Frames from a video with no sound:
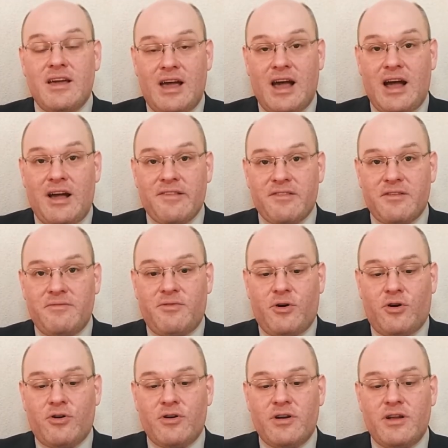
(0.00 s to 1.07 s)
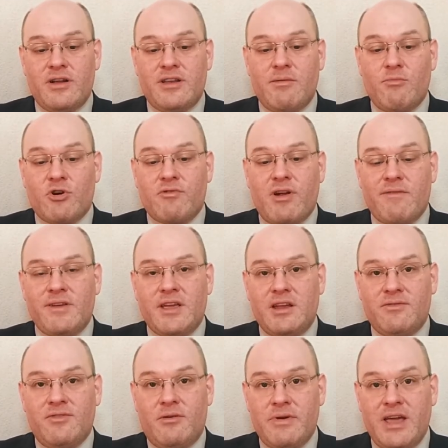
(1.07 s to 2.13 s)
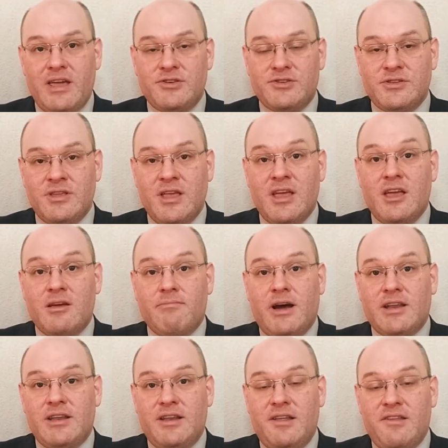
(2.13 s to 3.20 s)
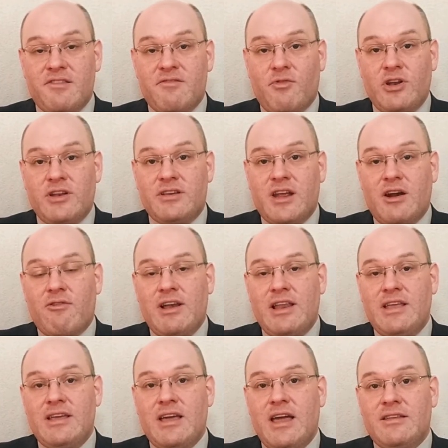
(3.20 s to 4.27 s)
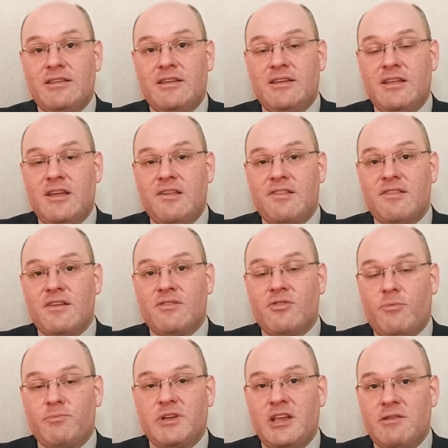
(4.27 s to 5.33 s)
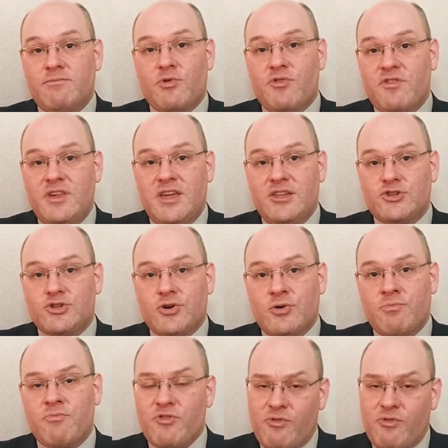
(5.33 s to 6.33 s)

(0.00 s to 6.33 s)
ask for a demographic information, but it is voluntarily and it is an opt-in procedure.